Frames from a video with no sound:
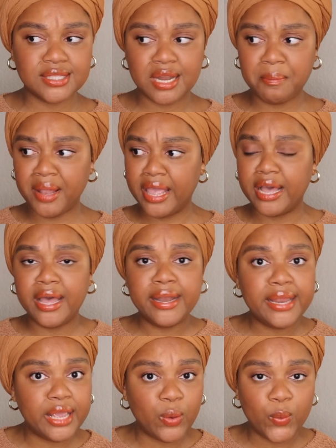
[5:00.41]
And I'm like,
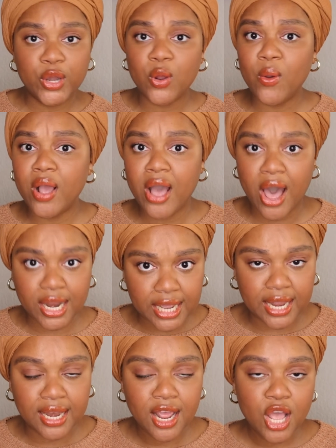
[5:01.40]
honey, we don't got
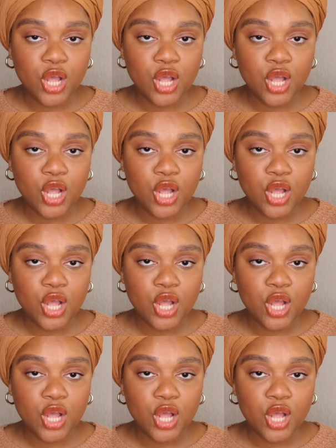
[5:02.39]
it.